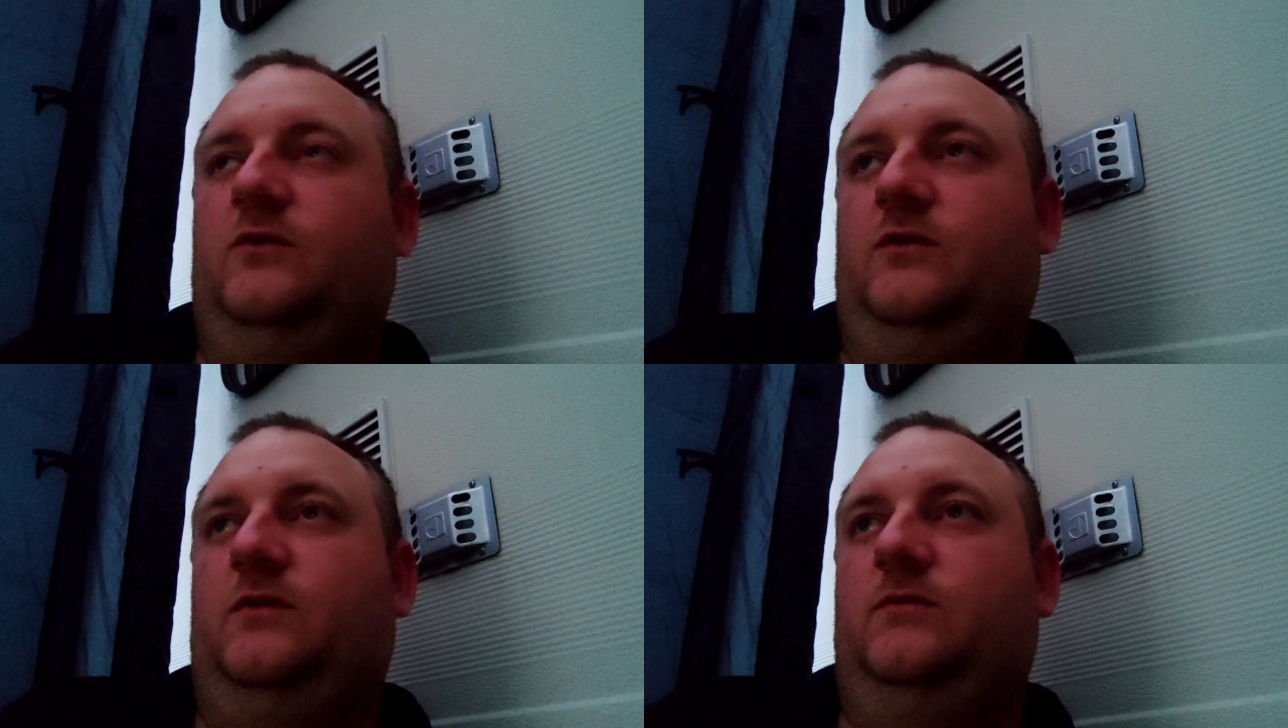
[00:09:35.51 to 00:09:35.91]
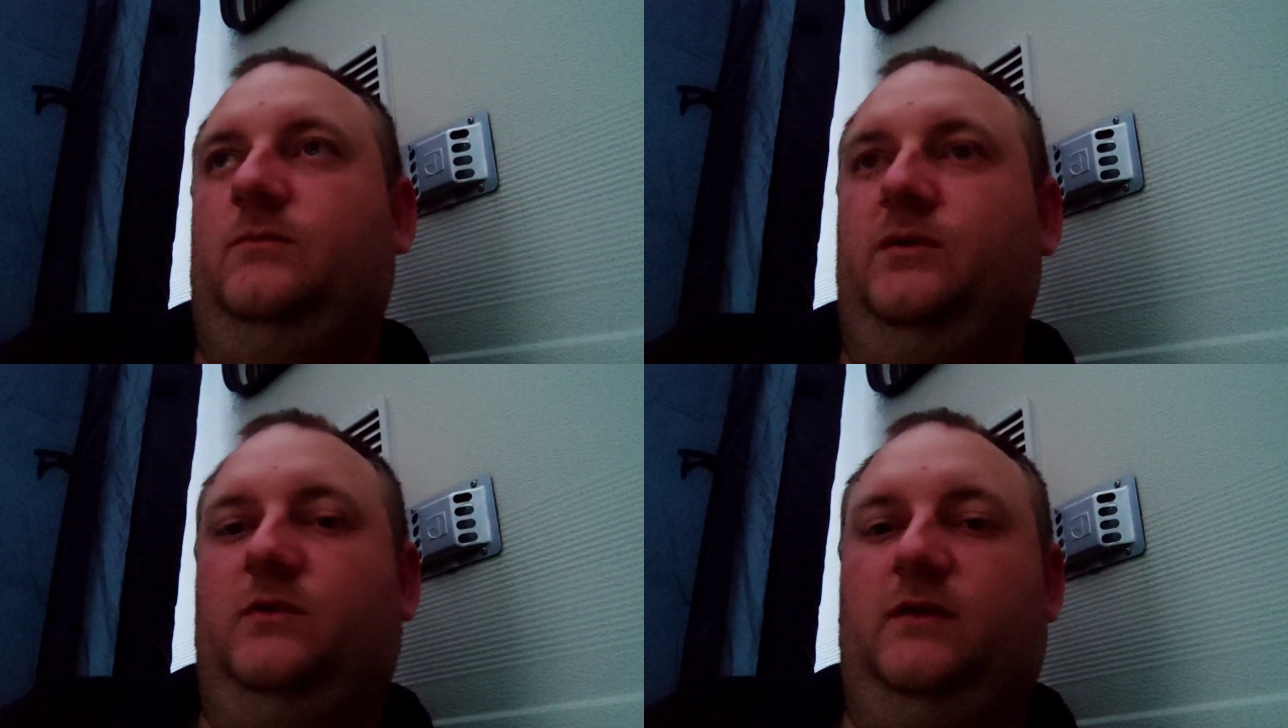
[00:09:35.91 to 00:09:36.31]
so
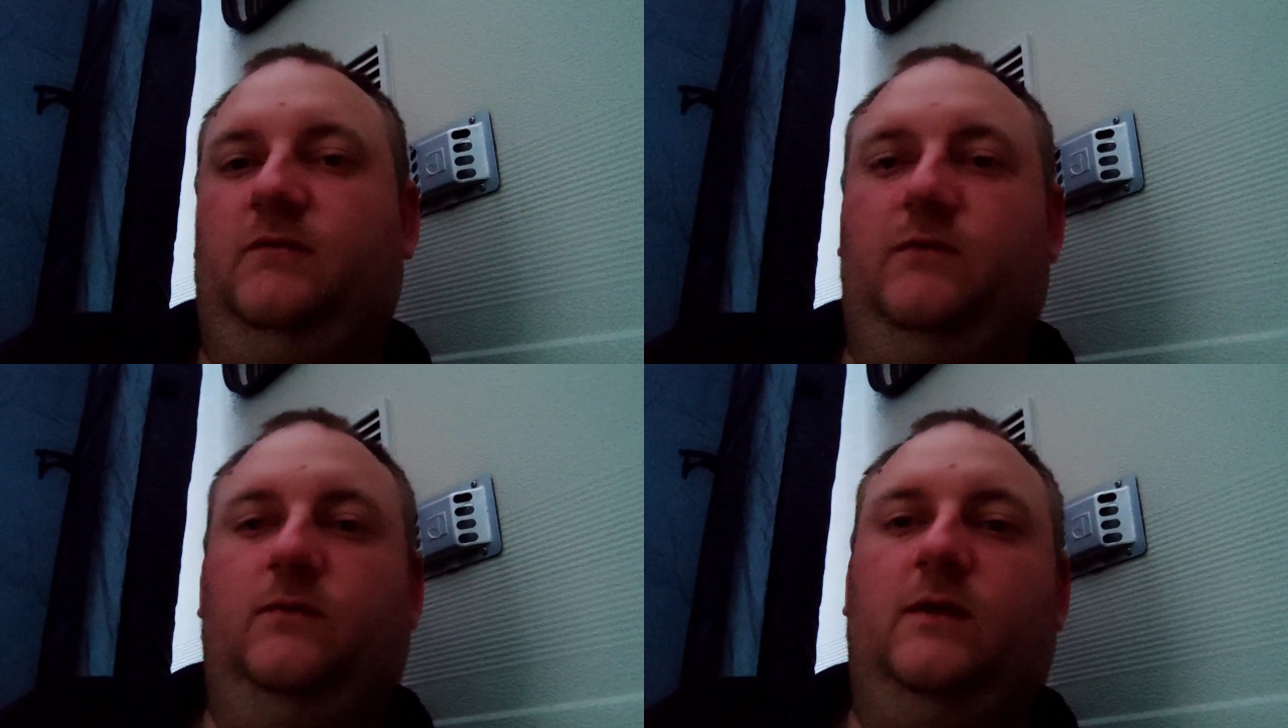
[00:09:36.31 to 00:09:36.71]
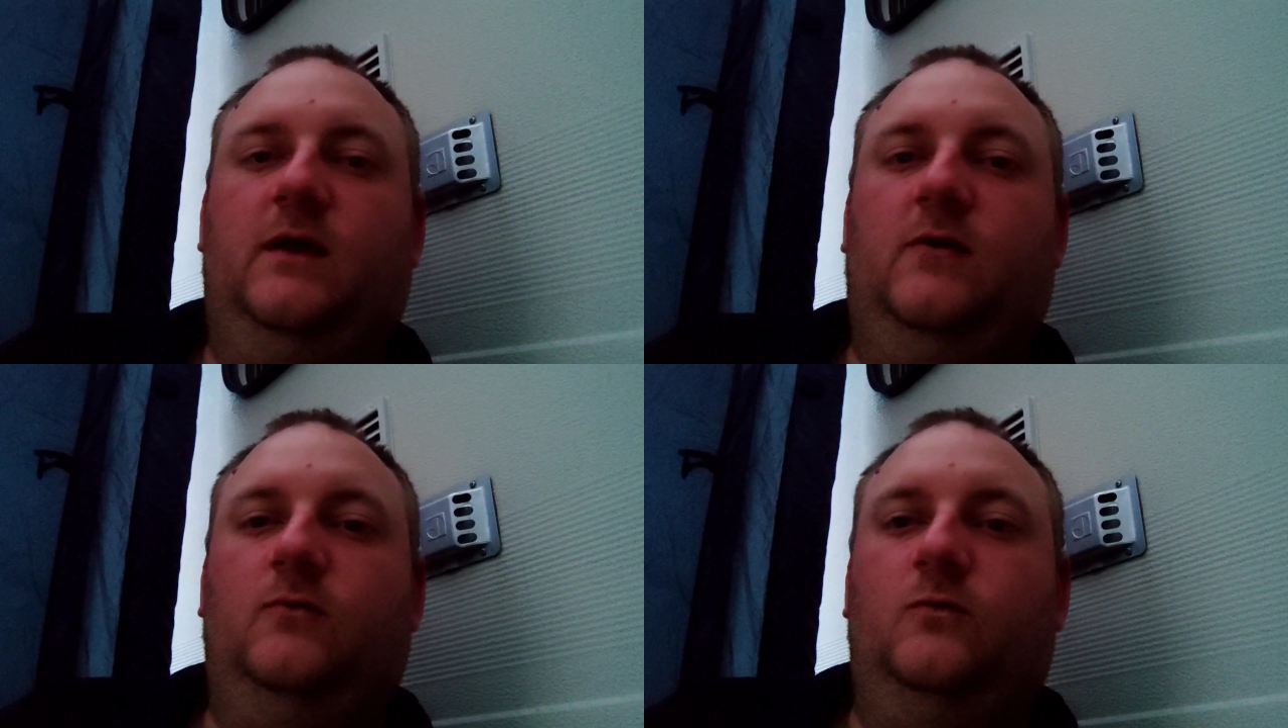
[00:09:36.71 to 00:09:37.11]
putting it through the
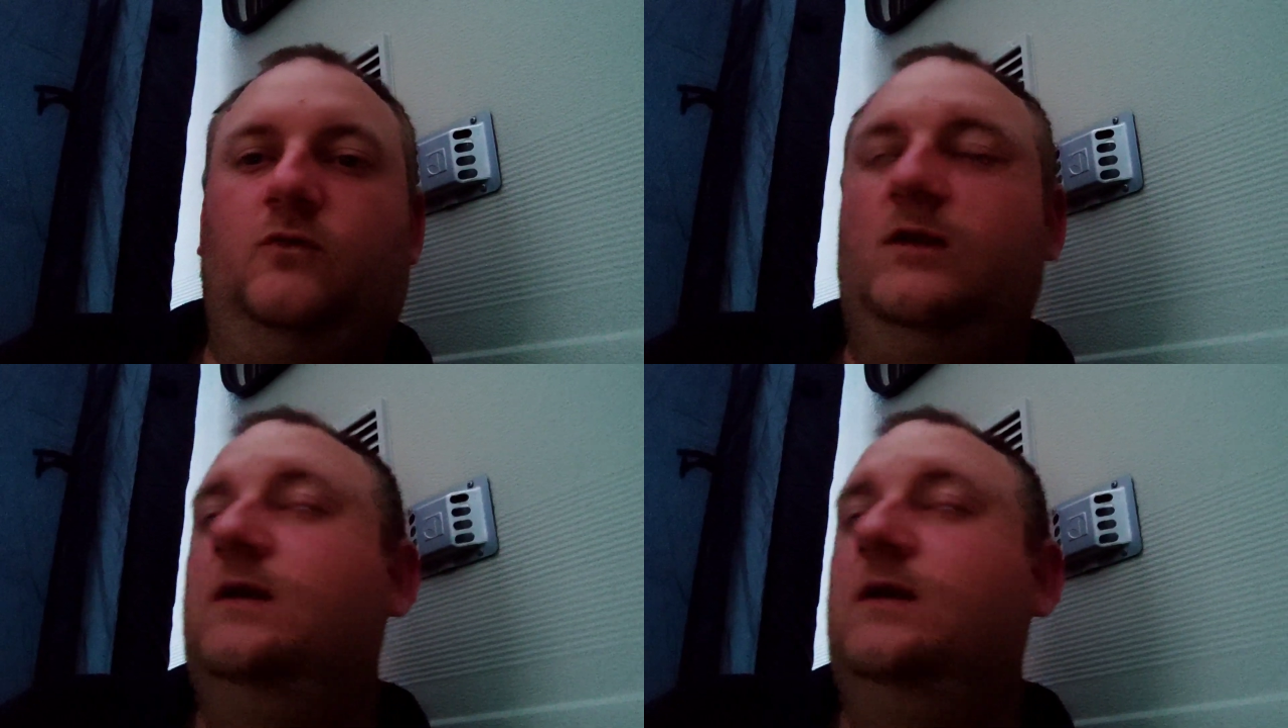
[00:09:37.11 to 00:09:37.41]
holes.